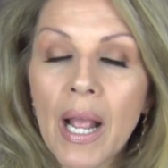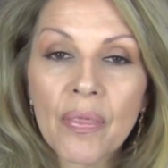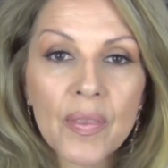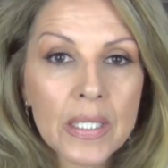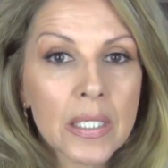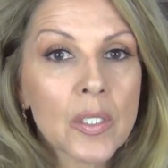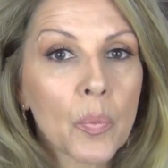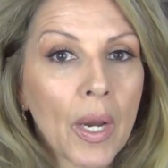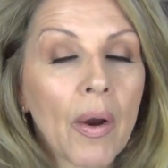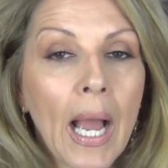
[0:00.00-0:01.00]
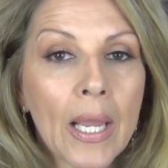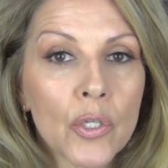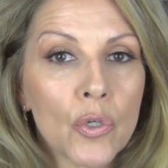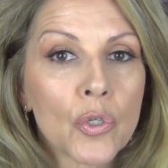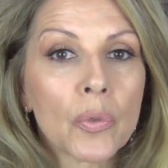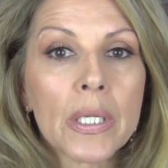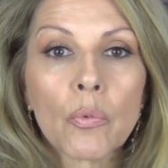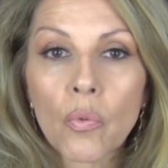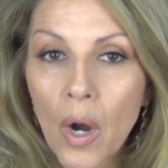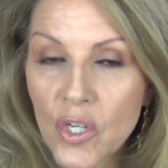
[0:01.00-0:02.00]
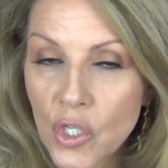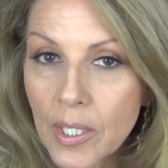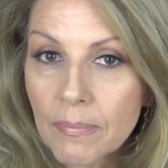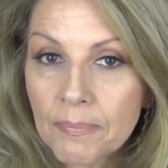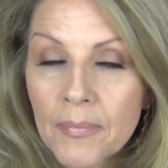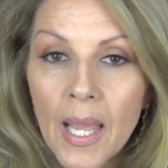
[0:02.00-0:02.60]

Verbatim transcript: and this is where I usually rush it